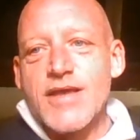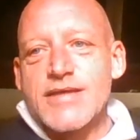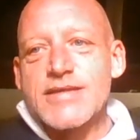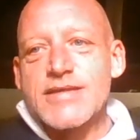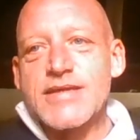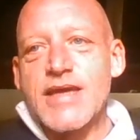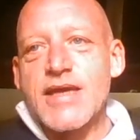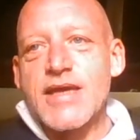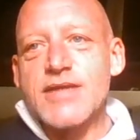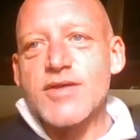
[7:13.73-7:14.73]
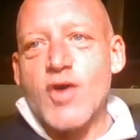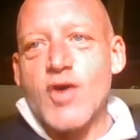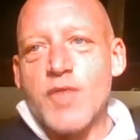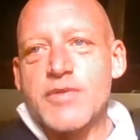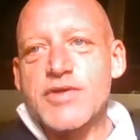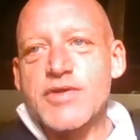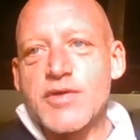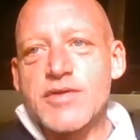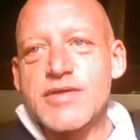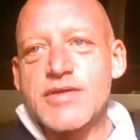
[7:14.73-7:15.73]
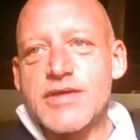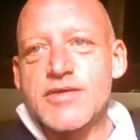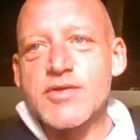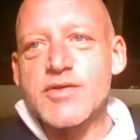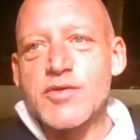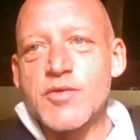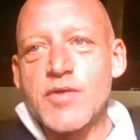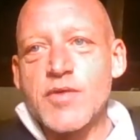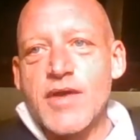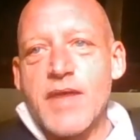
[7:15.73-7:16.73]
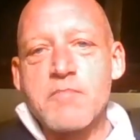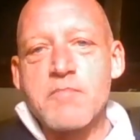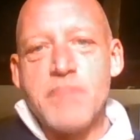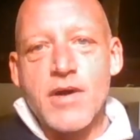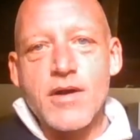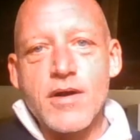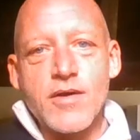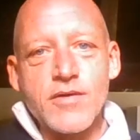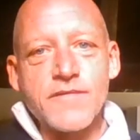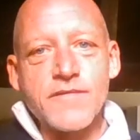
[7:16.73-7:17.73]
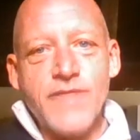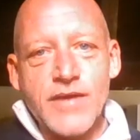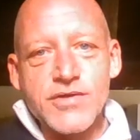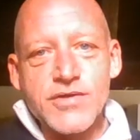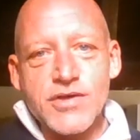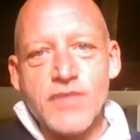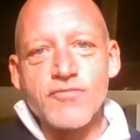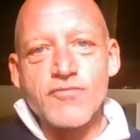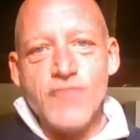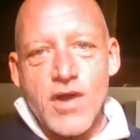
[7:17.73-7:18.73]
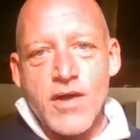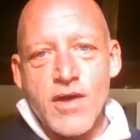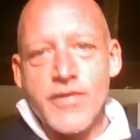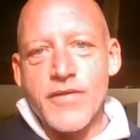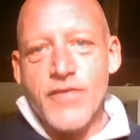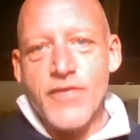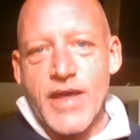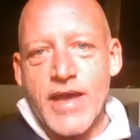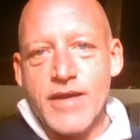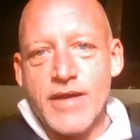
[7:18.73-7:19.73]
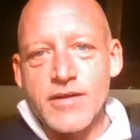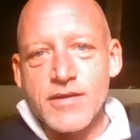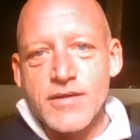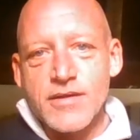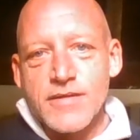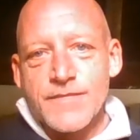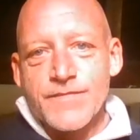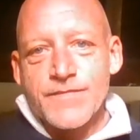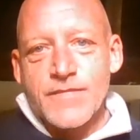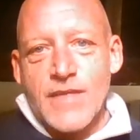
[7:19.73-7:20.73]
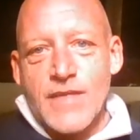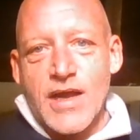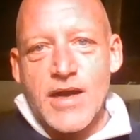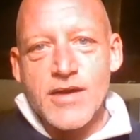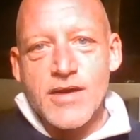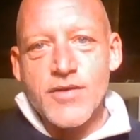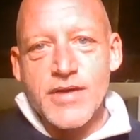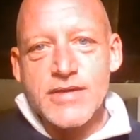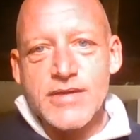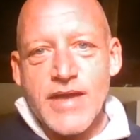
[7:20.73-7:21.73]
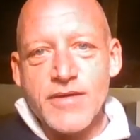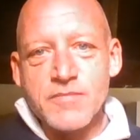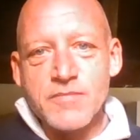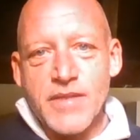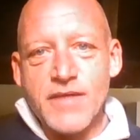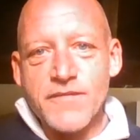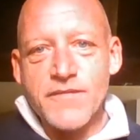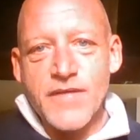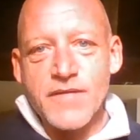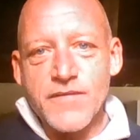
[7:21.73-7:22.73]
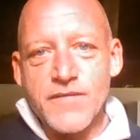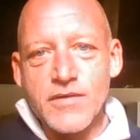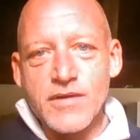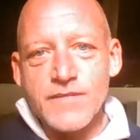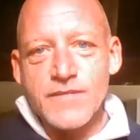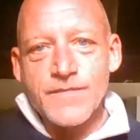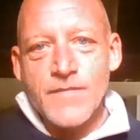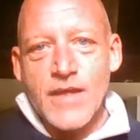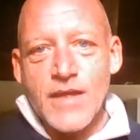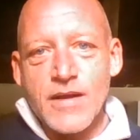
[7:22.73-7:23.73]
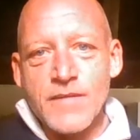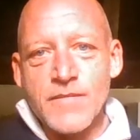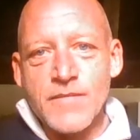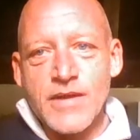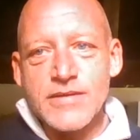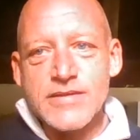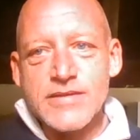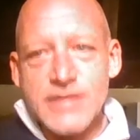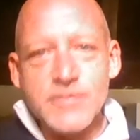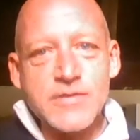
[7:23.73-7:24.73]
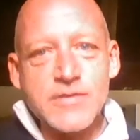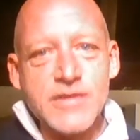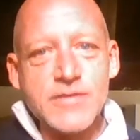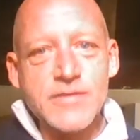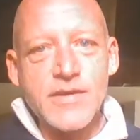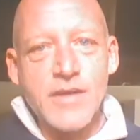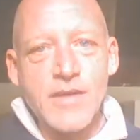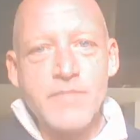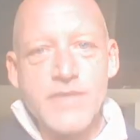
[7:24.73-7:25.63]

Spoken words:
seeing it as an opportunity to embark on adventure rather than hunkering down and being fearful seems to me to be a better